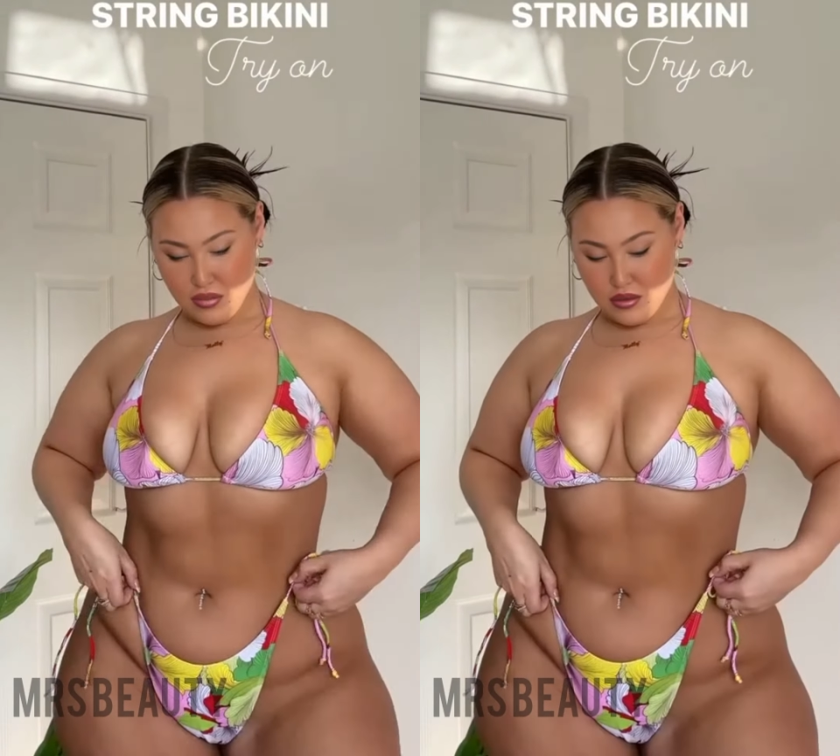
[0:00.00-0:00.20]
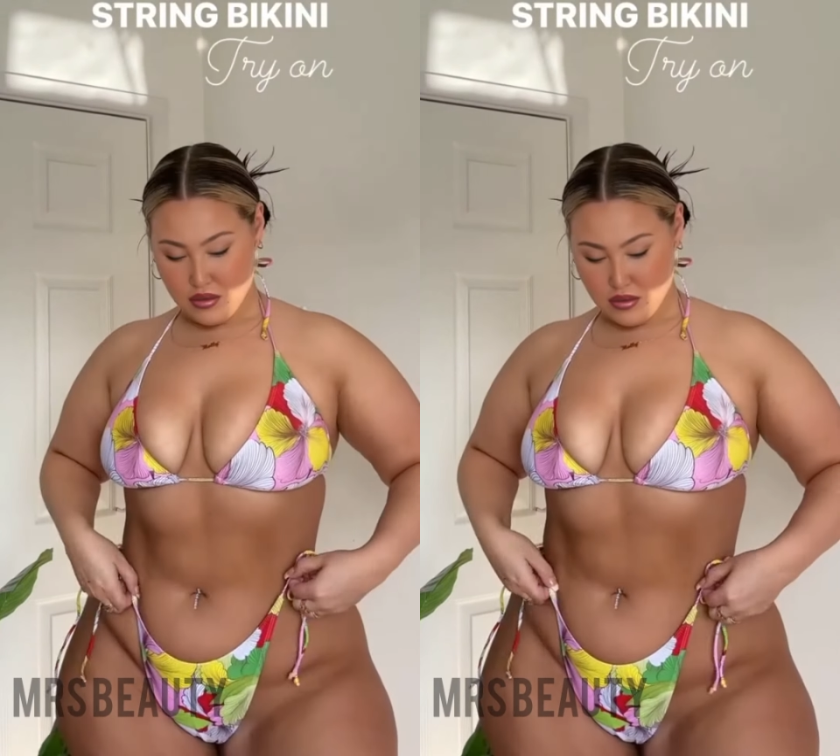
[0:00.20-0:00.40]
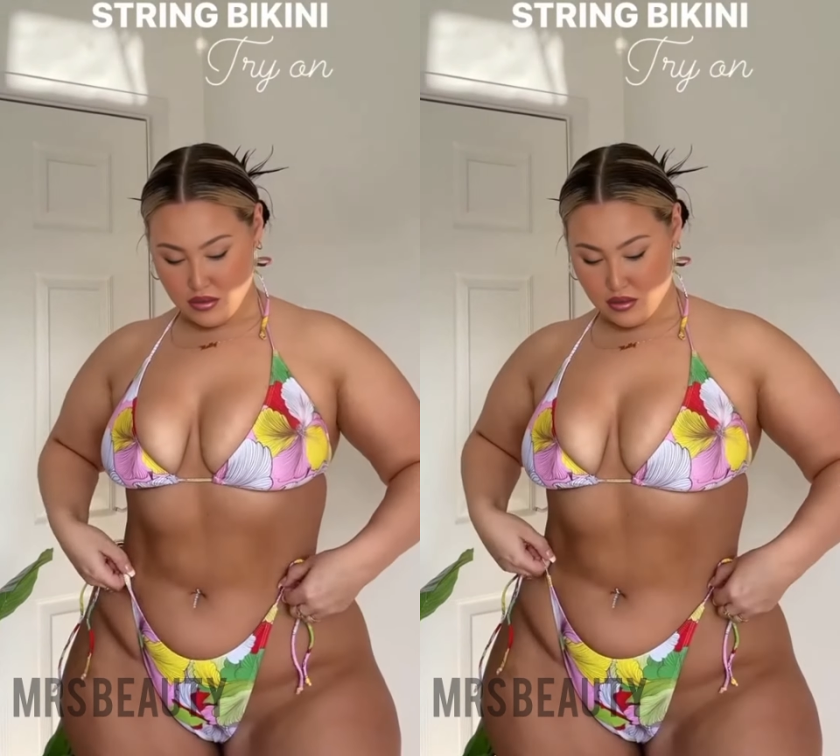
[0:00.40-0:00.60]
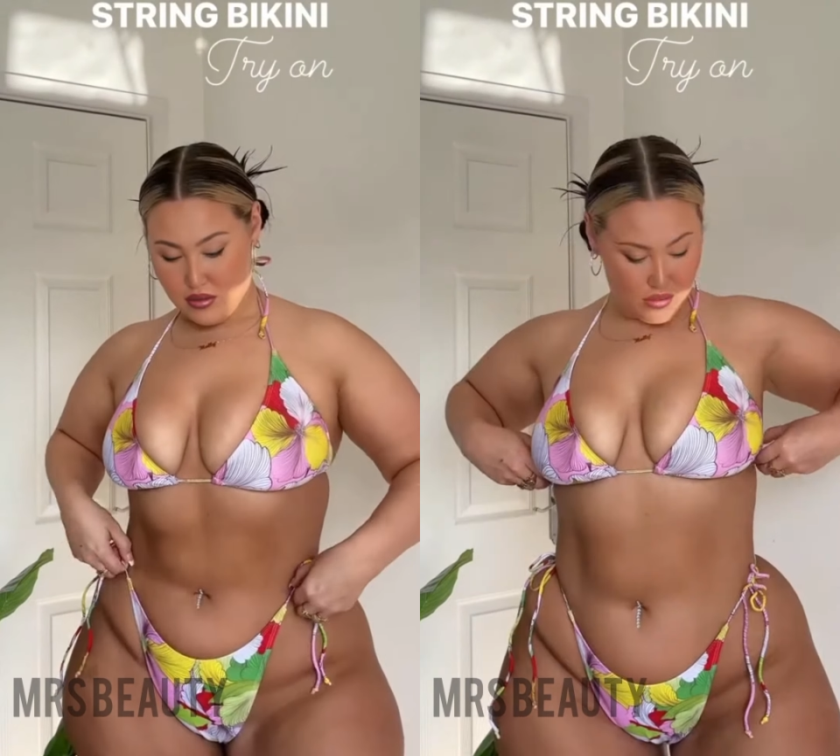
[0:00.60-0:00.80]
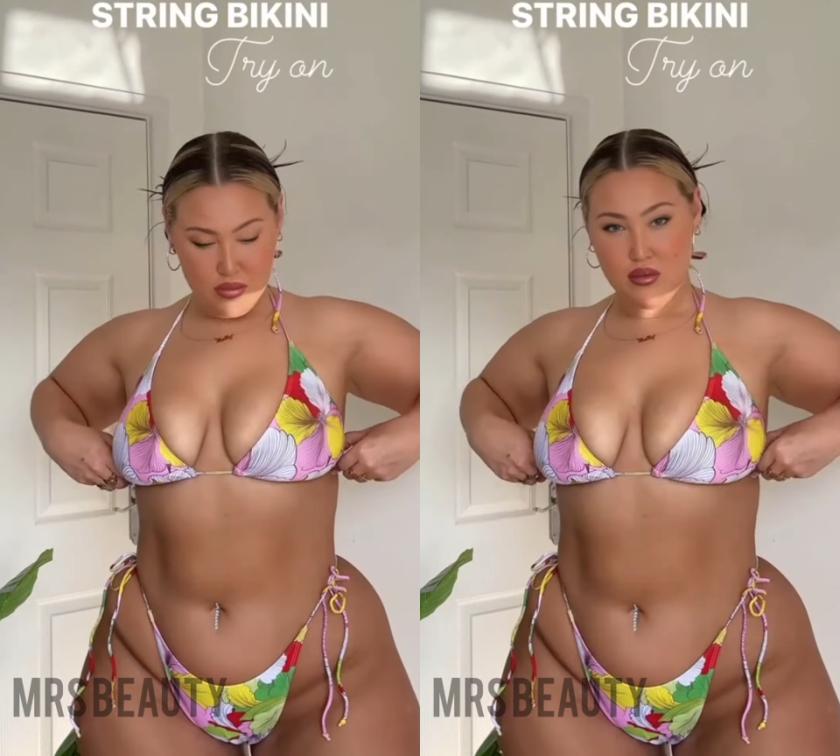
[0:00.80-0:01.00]
more
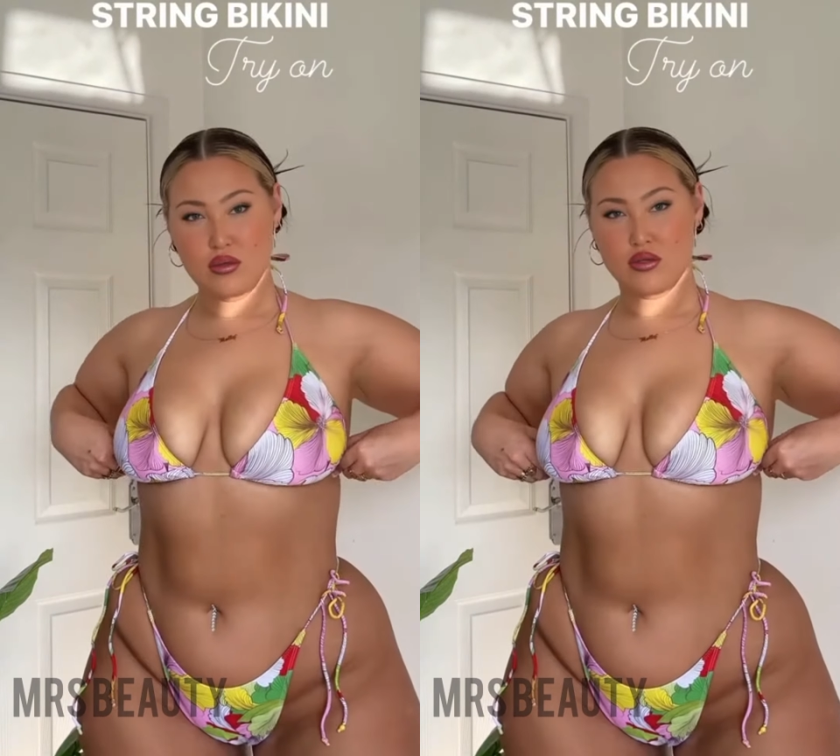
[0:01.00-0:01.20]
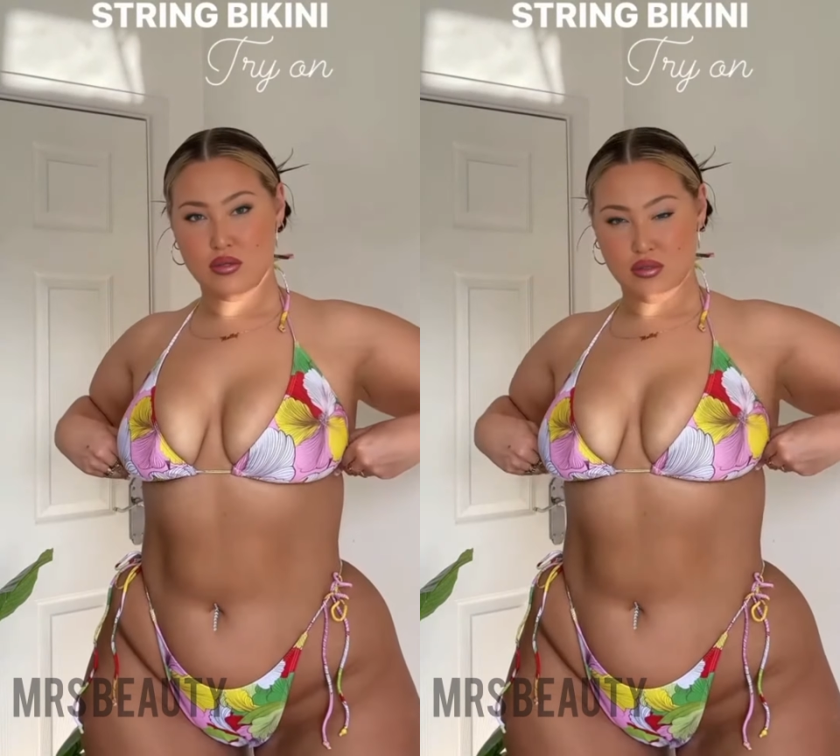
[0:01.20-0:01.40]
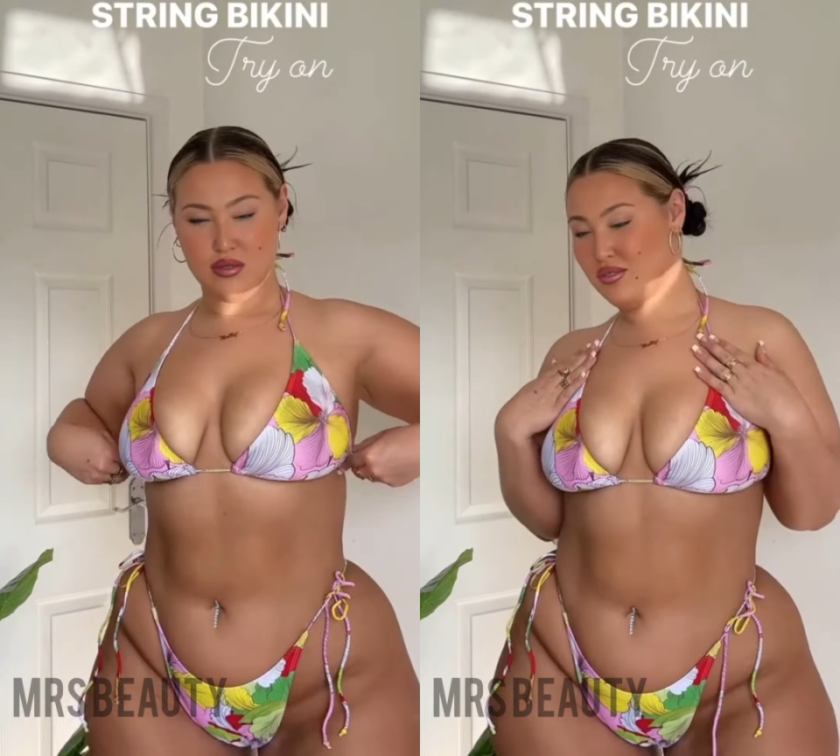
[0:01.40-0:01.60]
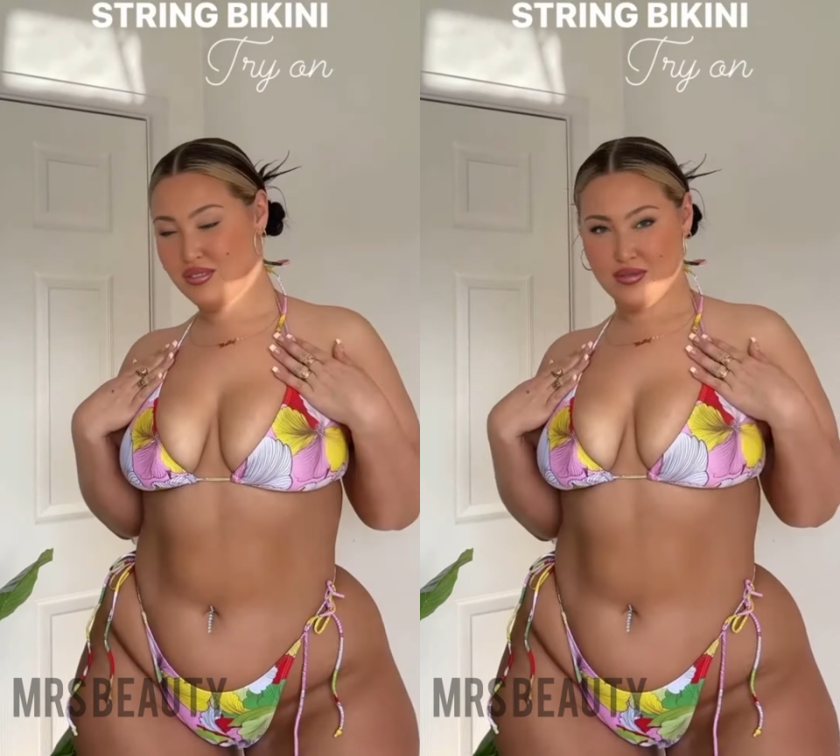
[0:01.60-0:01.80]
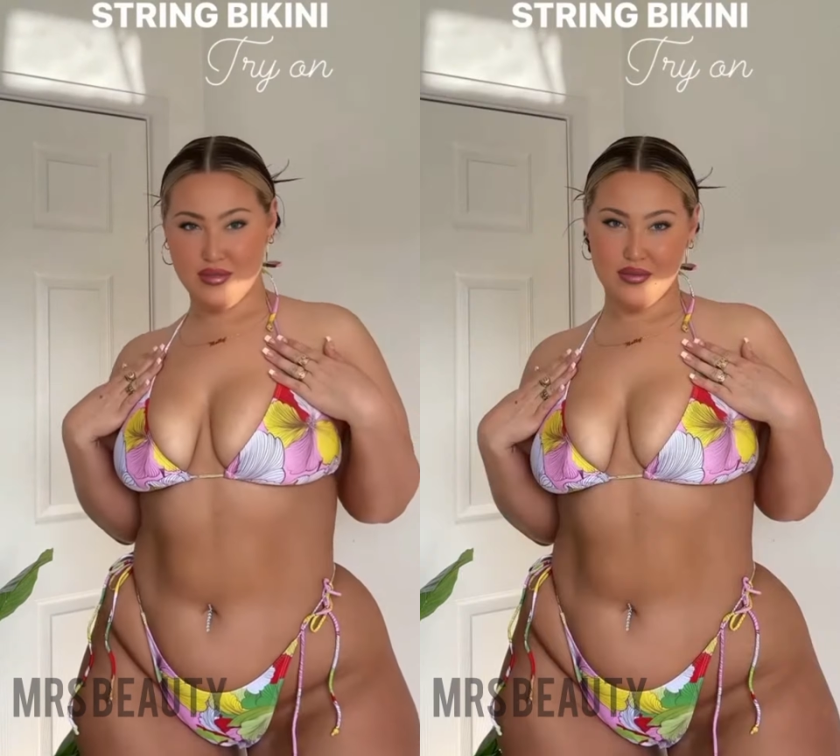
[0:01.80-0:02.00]
fresh
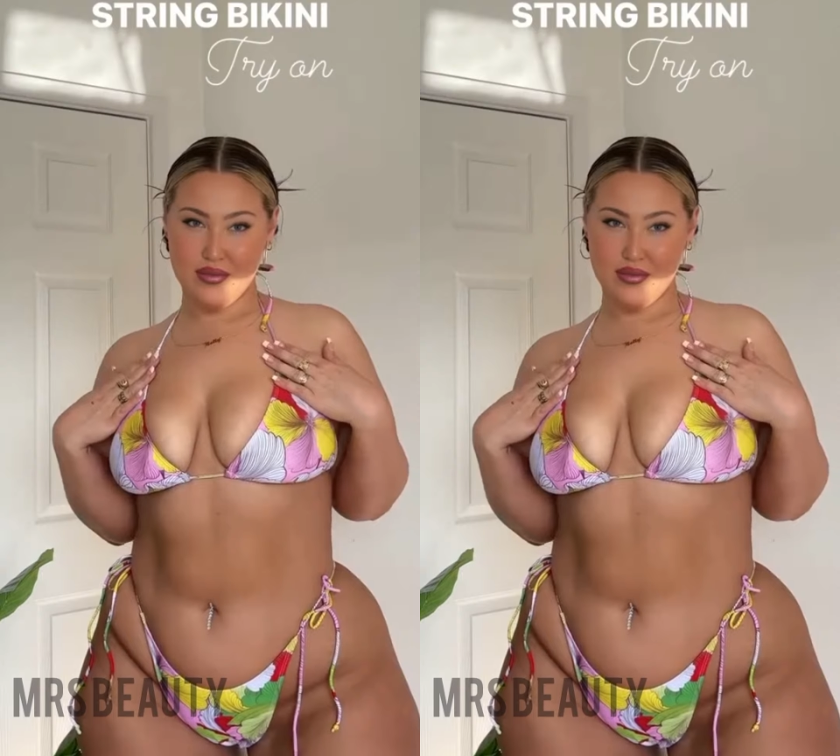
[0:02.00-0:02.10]
content.